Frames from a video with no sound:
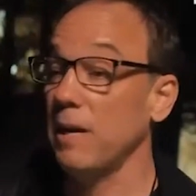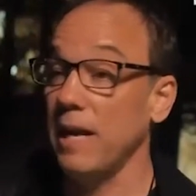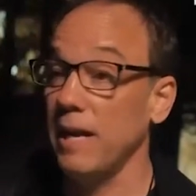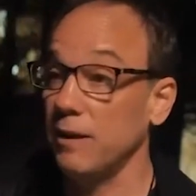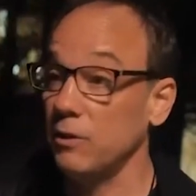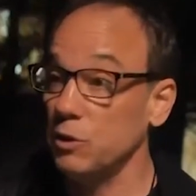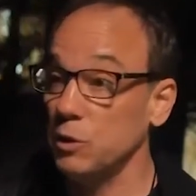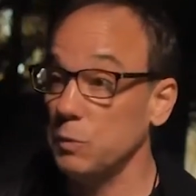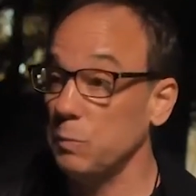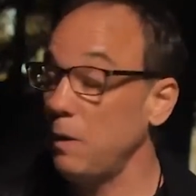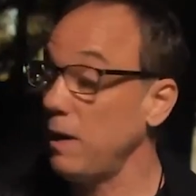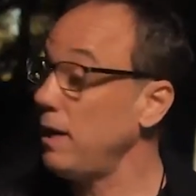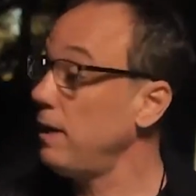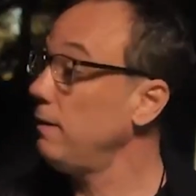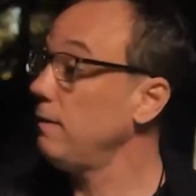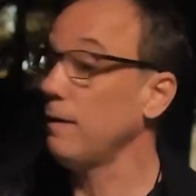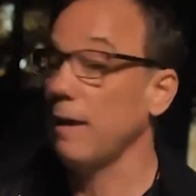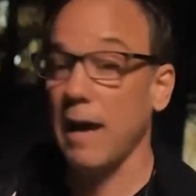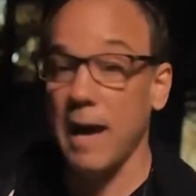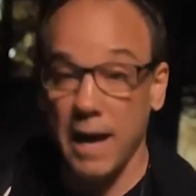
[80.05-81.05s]
but I had to
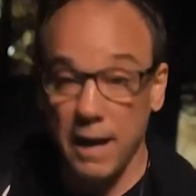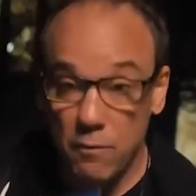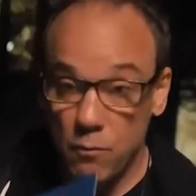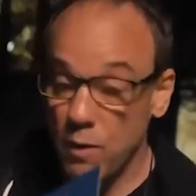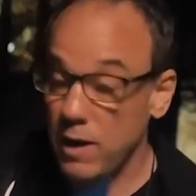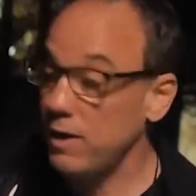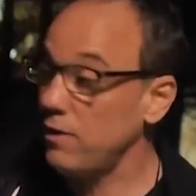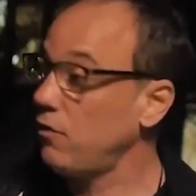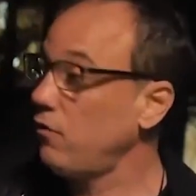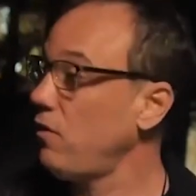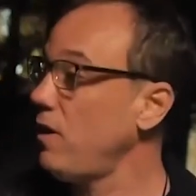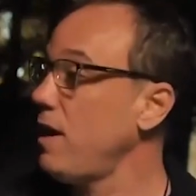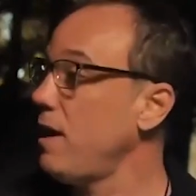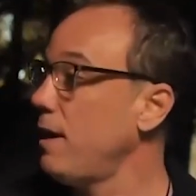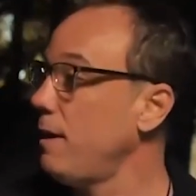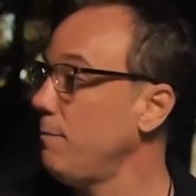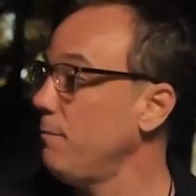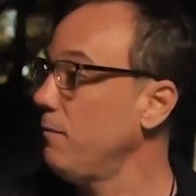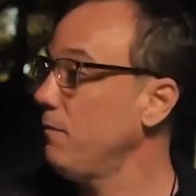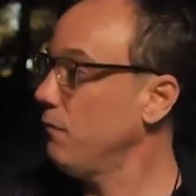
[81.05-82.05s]
explain, I want to see
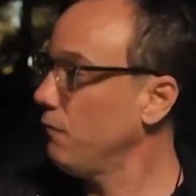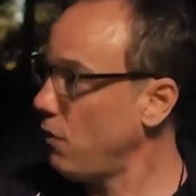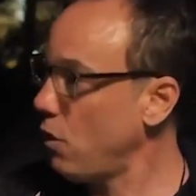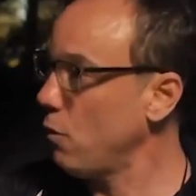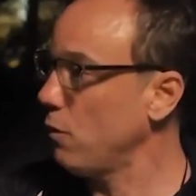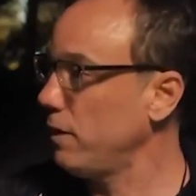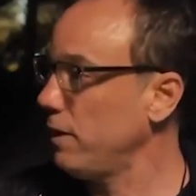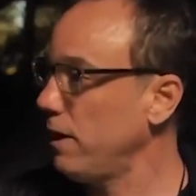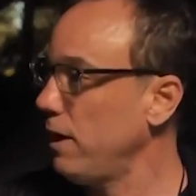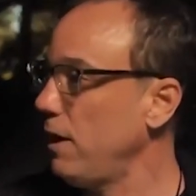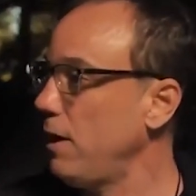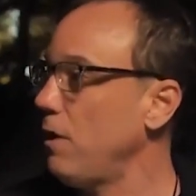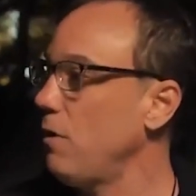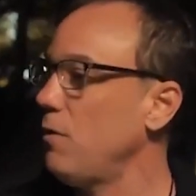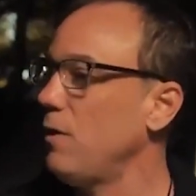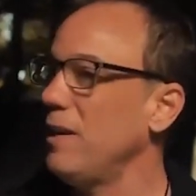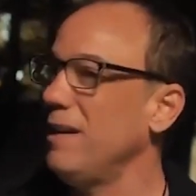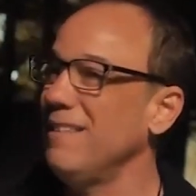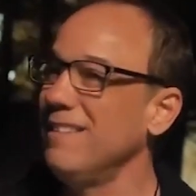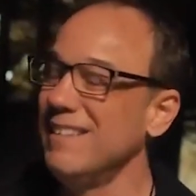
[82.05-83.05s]
him vote, you
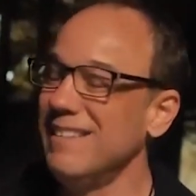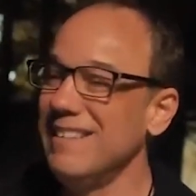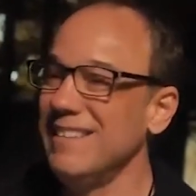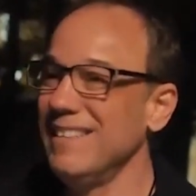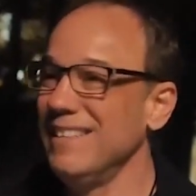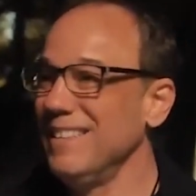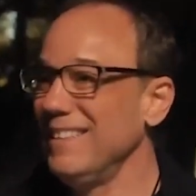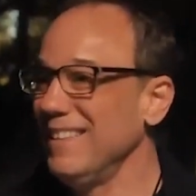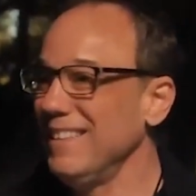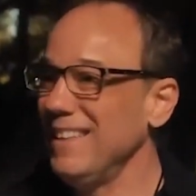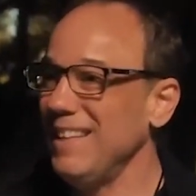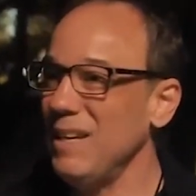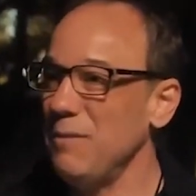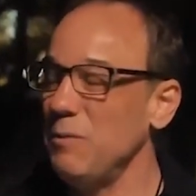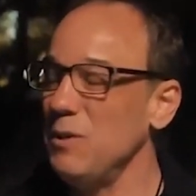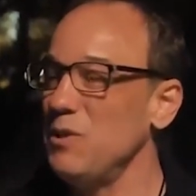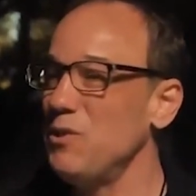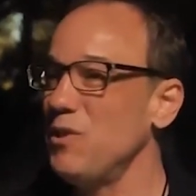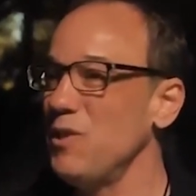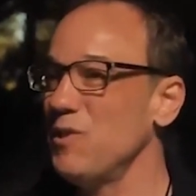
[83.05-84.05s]
know. And it
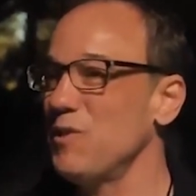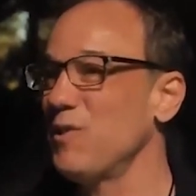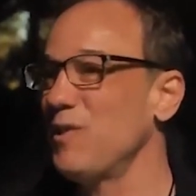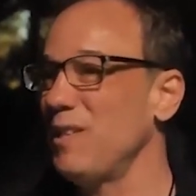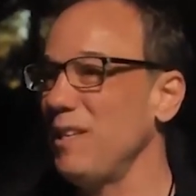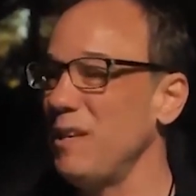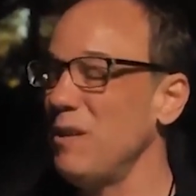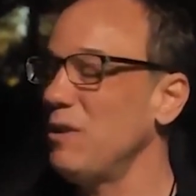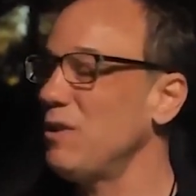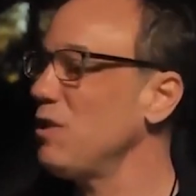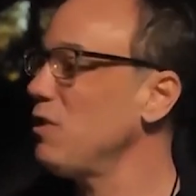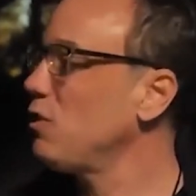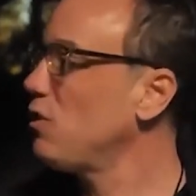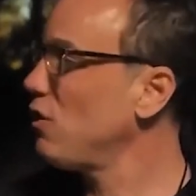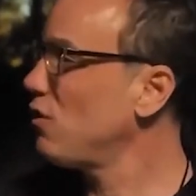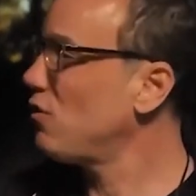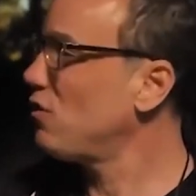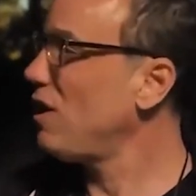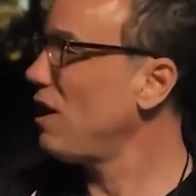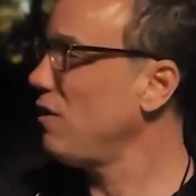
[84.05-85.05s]

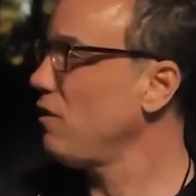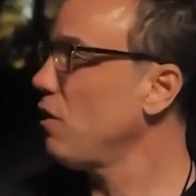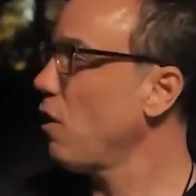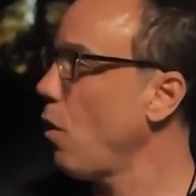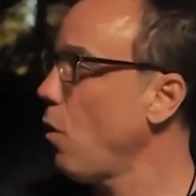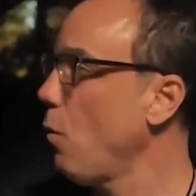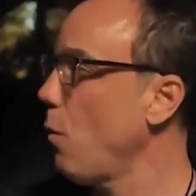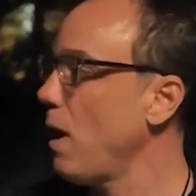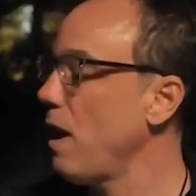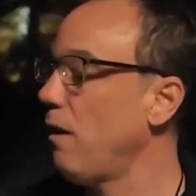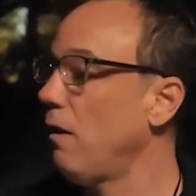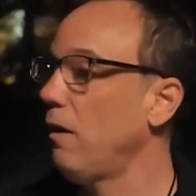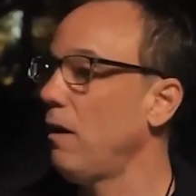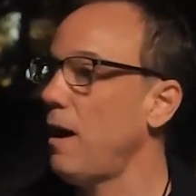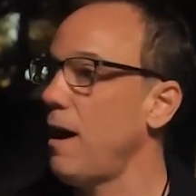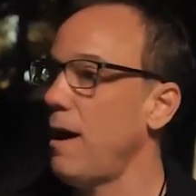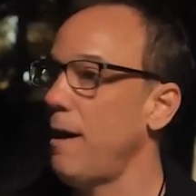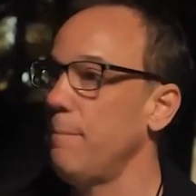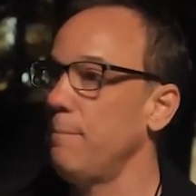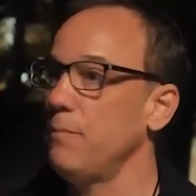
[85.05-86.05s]
just didn't go
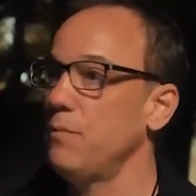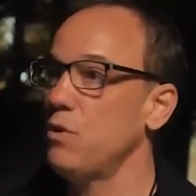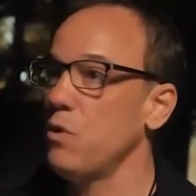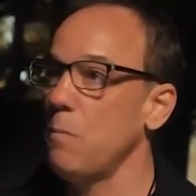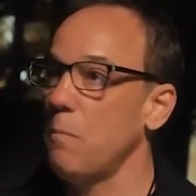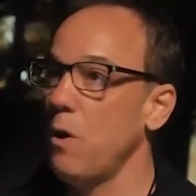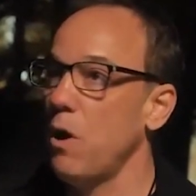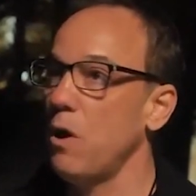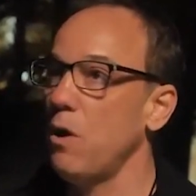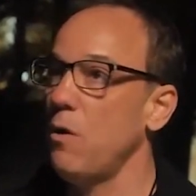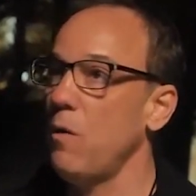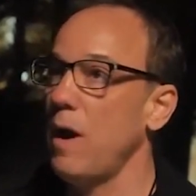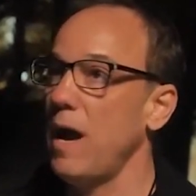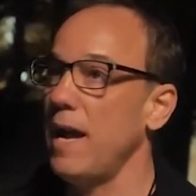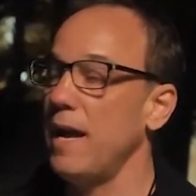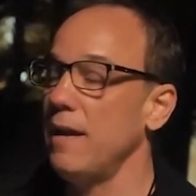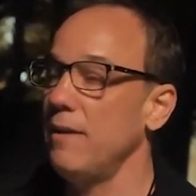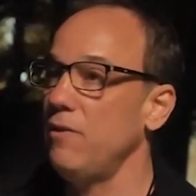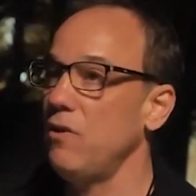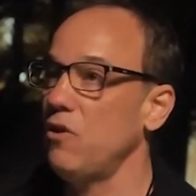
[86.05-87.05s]
well. Tomorrow I
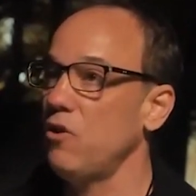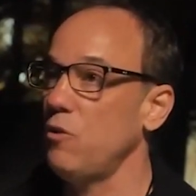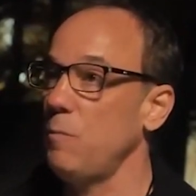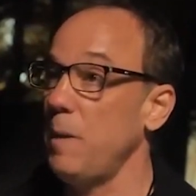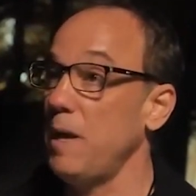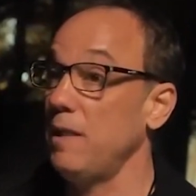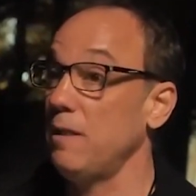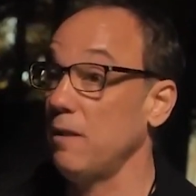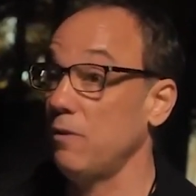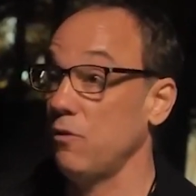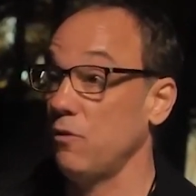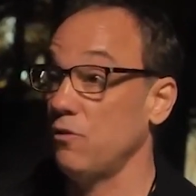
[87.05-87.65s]
anticipate that